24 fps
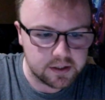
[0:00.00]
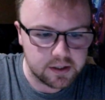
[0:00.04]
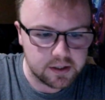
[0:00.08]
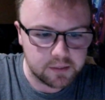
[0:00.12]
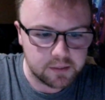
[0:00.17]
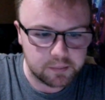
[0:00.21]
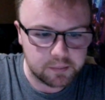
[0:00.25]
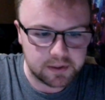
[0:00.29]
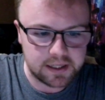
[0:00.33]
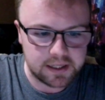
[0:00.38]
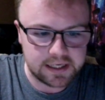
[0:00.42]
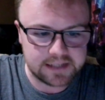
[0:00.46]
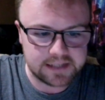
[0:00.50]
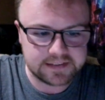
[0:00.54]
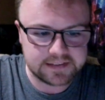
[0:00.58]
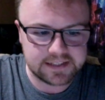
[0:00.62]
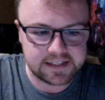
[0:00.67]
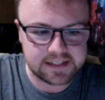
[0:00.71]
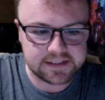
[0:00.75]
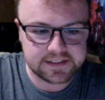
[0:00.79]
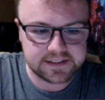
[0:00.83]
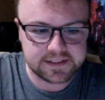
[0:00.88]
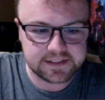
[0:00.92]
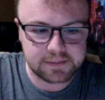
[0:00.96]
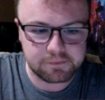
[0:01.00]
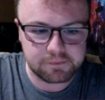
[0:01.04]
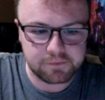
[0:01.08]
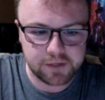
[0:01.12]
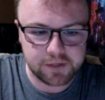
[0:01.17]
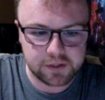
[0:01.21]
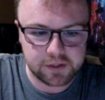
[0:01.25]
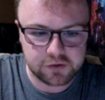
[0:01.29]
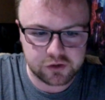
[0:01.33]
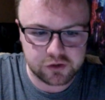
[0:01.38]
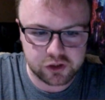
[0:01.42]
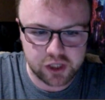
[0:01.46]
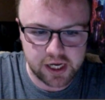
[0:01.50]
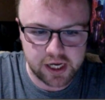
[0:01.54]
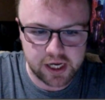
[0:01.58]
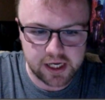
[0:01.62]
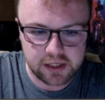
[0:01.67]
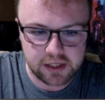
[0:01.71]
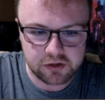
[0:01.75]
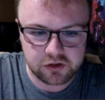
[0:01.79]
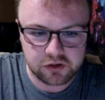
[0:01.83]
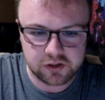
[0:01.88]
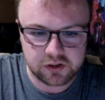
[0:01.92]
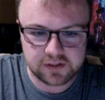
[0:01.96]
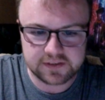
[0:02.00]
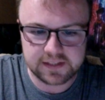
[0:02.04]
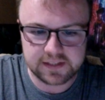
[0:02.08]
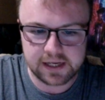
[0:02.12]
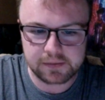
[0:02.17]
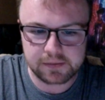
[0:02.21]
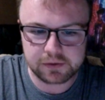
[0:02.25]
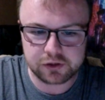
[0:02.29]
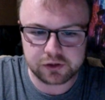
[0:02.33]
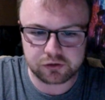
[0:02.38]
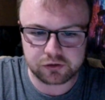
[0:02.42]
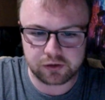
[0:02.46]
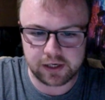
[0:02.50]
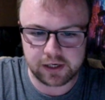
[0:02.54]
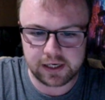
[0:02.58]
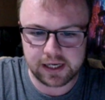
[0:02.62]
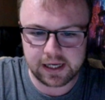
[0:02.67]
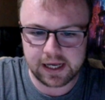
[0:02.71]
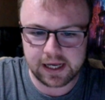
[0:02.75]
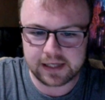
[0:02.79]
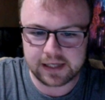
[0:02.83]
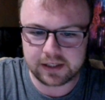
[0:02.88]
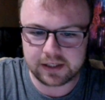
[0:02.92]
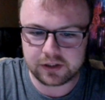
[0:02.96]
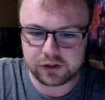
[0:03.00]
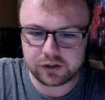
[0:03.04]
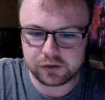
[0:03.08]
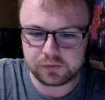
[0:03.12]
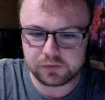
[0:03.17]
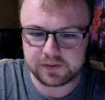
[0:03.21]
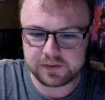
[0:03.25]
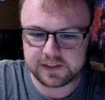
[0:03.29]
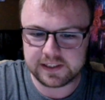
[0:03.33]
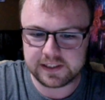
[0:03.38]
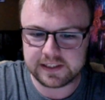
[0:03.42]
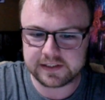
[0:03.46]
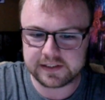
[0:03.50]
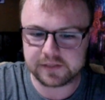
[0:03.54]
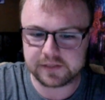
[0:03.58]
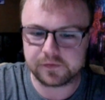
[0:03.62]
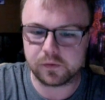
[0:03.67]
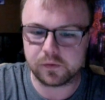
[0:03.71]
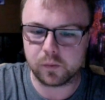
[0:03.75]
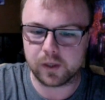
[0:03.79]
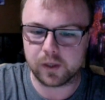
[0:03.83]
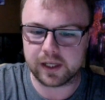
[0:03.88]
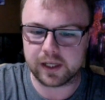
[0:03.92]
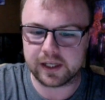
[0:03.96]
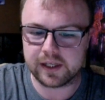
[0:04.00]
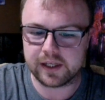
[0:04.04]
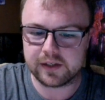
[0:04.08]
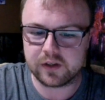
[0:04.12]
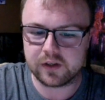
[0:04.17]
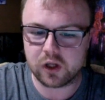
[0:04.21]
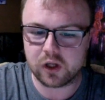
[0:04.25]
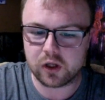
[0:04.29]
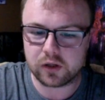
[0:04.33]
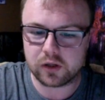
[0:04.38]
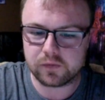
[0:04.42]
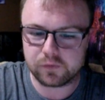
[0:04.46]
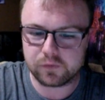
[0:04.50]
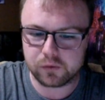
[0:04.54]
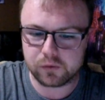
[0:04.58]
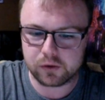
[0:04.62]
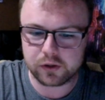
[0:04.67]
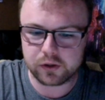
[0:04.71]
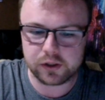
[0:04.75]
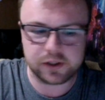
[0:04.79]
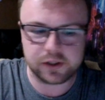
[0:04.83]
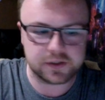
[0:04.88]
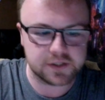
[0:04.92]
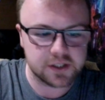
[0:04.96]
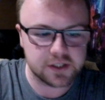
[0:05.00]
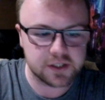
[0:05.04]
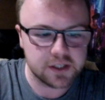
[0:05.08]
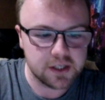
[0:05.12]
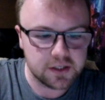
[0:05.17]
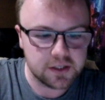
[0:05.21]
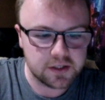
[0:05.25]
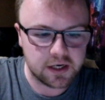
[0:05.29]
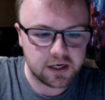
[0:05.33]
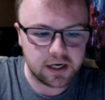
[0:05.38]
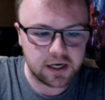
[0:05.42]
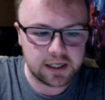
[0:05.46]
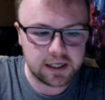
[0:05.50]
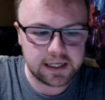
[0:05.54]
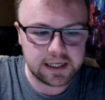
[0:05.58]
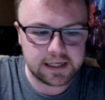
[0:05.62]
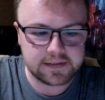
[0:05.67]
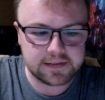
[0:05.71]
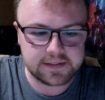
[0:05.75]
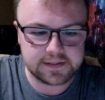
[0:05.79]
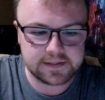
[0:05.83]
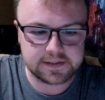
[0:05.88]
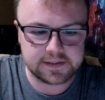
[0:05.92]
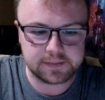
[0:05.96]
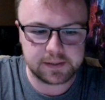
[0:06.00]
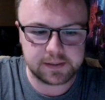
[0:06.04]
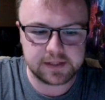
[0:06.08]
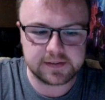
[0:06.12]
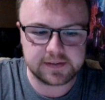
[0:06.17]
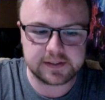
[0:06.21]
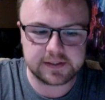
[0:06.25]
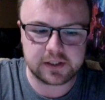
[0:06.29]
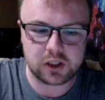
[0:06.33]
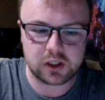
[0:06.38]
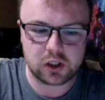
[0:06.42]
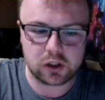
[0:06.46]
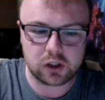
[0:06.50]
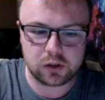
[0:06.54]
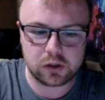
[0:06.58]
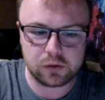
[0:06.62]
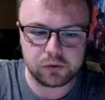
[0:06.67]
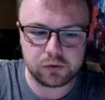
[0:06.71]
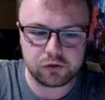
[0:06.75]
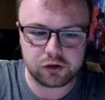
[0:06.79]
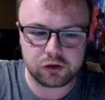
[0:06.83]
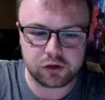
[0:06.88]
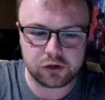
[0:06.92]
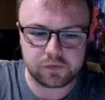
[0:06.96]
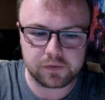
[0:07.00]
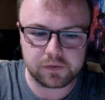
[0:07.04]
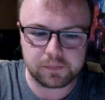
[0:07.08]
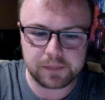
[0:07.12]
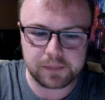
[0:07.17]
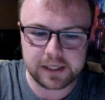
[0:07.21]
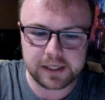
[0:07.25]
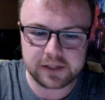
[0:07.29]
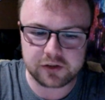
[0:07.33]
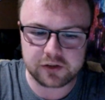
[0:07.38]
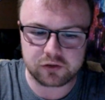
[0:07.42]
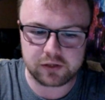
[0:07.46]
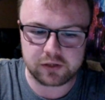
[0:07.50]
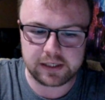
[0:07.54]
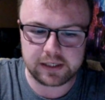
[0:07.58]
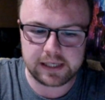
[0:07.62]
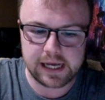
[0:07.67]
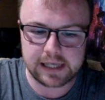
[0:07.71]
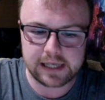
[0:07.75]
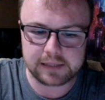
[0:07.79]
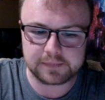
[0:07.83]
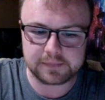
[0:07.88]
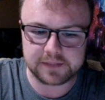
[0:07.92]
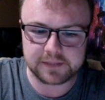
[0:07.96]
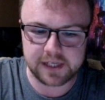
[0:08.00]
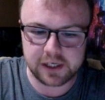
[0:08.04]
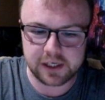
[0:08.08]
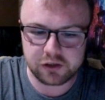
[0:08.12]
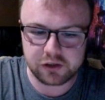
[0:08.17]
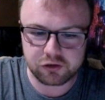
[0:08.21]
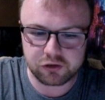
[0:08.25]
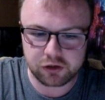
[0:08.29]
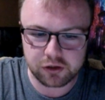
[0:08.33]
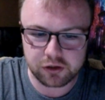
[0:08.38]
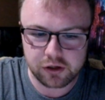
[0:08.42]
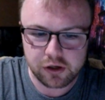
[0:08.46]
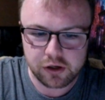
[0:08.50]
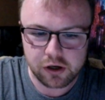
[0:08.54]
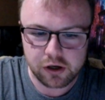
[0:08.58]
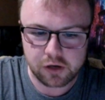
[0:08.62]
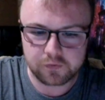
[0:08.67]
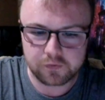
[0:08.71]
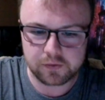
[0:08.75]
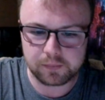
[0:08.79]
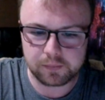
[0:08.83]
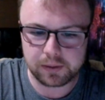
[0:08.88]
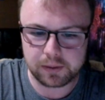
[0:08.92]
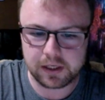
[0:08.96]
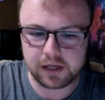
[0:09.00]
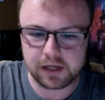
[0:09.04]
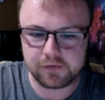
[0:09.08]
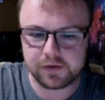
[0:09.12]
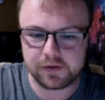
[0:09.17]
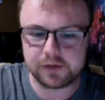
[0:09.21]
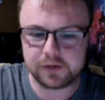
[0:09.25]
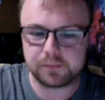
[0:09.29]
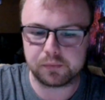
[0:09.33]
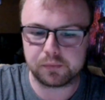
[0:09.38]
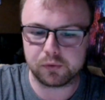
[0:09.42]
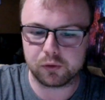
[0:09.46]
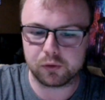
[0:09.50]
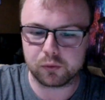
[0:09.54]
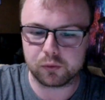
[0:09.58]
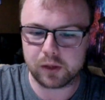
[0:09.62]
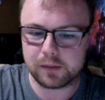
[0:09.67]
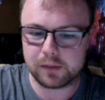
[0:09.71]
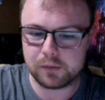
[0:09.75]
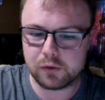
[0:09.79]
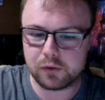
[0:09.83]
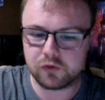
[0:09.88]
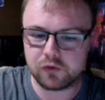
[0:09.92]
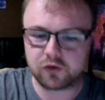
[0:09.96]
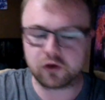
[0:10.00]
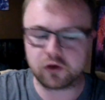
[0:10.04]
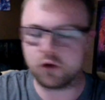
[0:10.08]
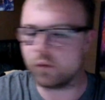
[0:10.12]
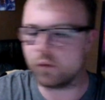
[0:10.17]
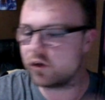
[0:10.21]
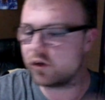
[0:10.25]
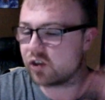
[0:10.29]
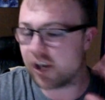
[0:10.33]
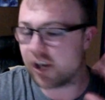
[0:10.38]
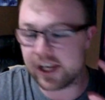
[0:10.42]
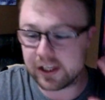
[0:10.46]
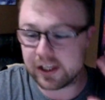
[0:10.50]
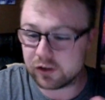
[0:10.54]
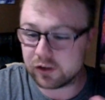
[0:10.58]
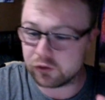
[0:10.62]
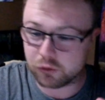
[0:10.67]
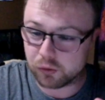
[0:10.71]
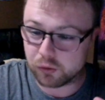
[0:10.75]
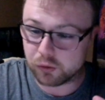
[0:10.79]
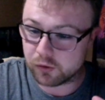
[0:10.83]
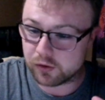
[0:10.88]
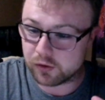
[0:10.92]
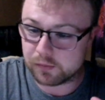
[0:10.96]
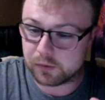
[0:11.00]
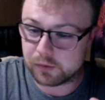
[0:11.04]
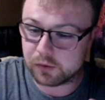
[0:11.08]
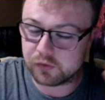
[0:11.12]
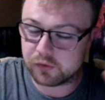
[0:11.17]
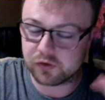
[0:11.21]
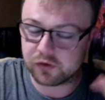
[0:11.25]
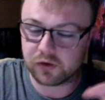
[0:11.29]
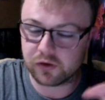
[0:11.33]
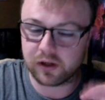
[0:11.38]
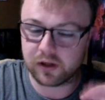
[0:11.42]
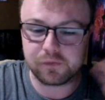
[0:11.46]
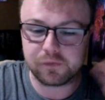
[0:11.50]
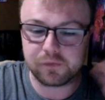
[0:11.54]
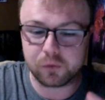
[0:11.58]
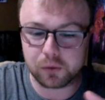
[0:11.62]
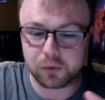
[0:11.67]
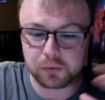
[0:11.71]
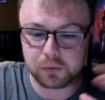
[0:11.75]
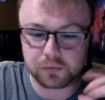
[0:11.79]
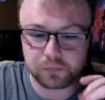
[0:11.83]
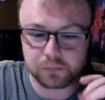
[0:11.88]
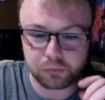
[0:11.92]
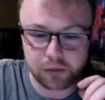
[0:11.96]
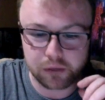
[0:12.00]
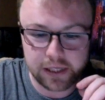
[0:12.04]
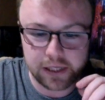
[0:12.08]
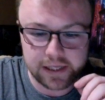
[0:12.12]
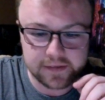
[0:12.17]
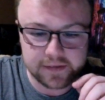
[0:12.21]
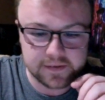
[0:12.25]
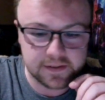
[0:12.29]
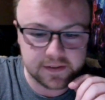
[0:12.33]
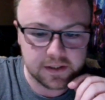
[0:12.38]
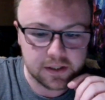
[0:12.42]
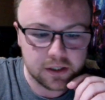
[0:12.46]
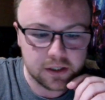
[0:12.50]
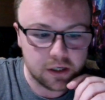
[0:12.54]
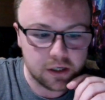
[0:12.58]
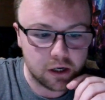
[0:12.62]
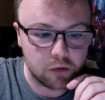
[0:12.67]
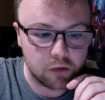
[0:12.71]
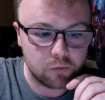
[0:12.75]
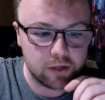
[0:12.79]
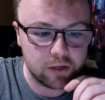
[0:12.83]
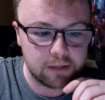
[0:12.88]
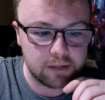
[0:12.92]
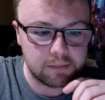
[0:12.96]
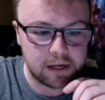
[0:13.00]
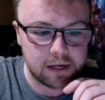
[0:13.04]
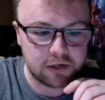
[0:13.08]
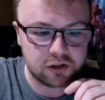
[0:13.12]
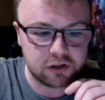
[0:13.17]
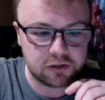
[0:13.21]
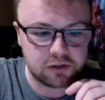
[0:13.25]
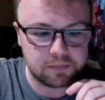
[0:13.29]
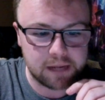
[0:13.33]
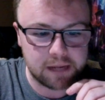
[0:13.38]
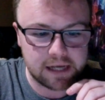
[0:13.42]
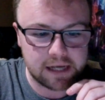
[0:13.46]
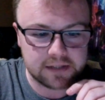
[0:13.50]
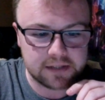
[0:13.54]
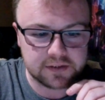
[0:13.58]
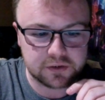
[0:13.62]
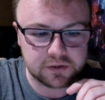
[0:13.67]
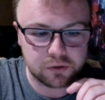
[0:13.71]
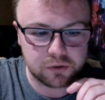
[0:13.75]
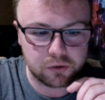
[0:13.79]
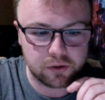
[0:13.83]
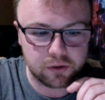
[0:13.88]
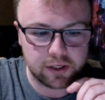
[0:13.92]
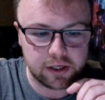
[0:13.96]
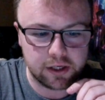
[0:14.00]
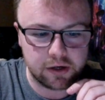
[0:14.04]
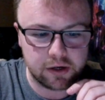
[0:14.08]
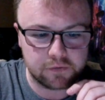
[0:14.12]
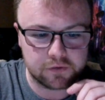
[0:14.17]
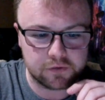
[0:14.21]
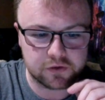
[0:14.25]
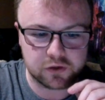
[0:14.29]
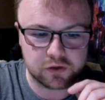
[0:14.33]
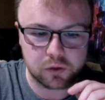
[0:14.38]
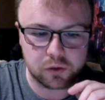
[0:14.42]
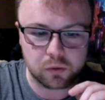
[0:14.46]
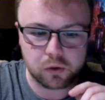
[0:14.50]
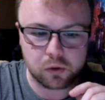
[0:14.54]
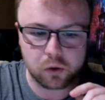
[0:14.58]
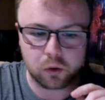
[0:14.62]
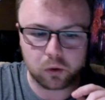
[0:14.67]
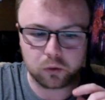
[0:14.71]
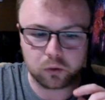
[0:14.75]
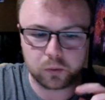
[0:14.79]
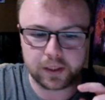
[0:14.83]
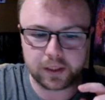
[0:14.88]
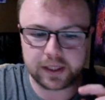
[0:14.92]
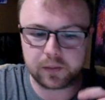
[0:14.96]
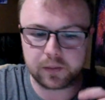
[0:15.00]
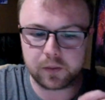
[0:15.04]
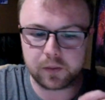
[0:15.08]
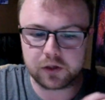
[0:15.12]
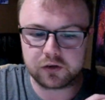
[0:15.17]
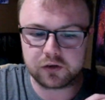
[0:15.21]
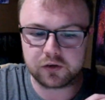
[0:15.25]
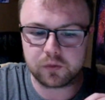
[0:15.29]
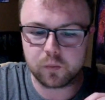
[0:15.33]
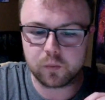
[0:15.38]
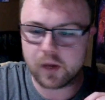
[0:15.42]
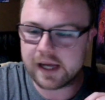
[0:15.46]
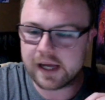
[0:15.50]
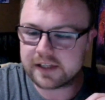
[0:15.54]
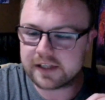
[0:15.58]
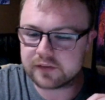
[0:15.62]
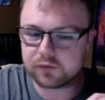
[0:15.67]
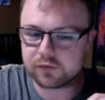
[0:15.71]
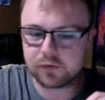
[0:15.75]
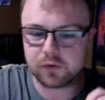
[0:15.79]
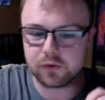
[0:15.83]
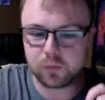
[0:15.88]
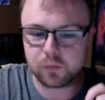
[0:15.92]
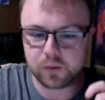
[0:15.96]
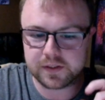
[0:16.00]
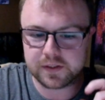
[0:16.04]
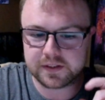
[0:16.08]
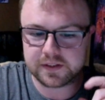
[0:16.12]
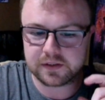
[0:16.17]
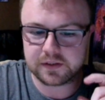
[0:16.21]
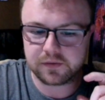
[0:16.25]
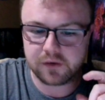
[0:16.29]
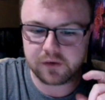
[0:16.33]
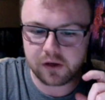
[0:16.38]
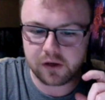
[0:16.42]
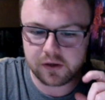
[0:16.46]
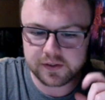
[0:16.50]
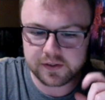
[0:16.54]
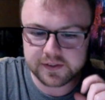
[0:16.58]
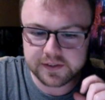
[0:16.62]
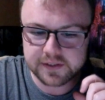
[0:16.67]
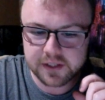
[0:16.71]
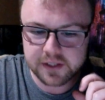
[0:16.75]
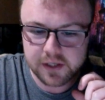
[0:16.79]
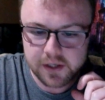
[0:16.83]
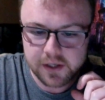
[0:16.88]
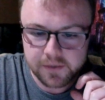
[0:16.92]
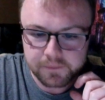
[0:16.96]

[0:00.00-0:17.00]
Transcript: But then it says, something has changed, there's now a trailer and a new teaser for Wicked for Good. The highly anticipated conclusion of the big screen adaptation of the beloved Broadway musical, which I adored the musical, I thought it was brilliant. A reimagined backstory of the so-called Wicked Witch of the West from The Wizard of Oz.